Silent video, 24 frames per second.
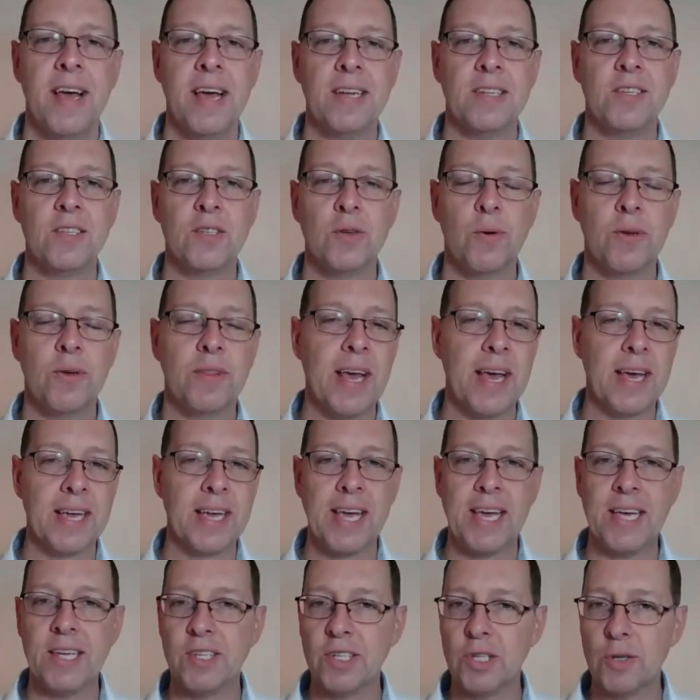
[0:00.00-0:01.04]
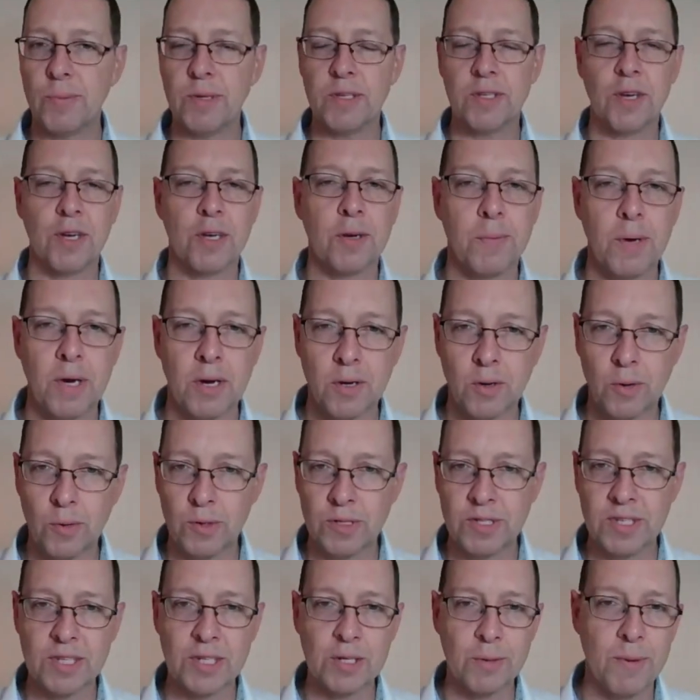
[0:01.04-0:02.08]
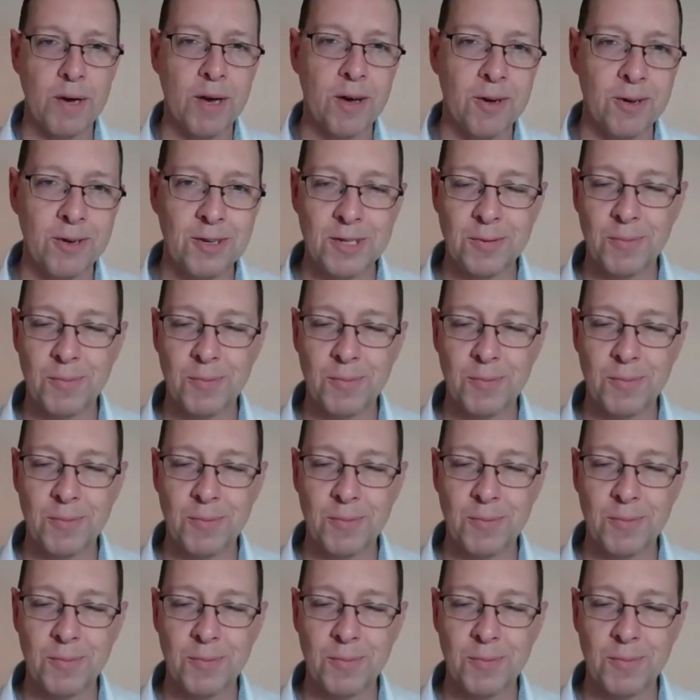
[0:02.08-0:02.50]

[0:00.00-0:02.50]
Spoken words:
And so in that case, you'd be talking about who is this about?